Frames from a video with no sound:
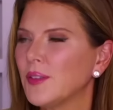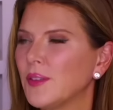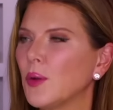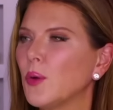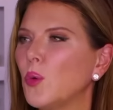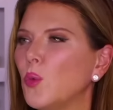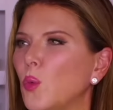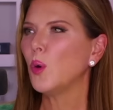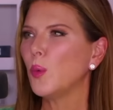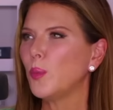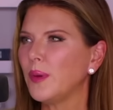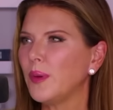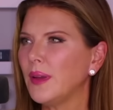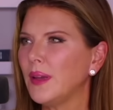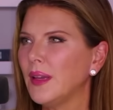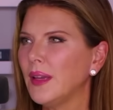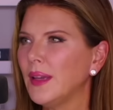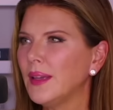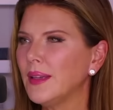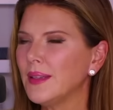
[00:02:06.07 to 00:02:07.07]
So
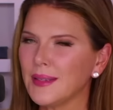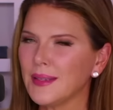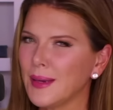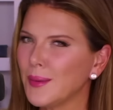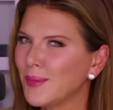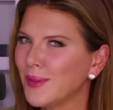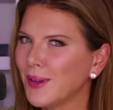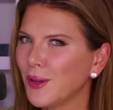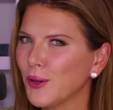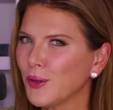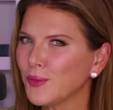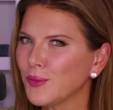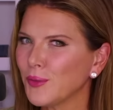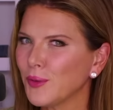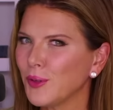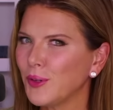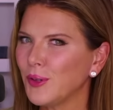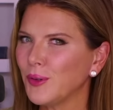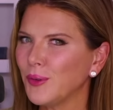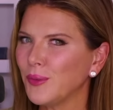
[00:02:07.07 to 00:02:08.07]
Whoopi, same thing goes
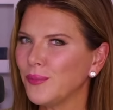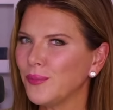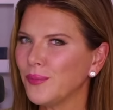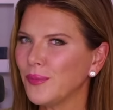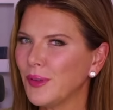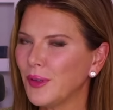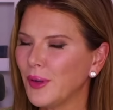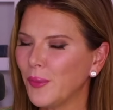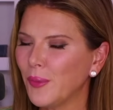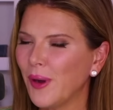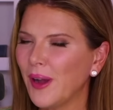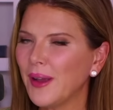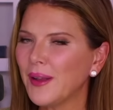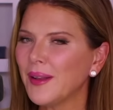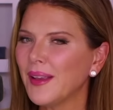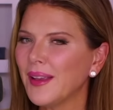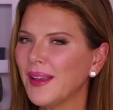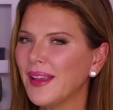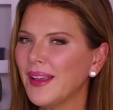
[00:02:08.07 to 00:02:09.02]
for you. You know what?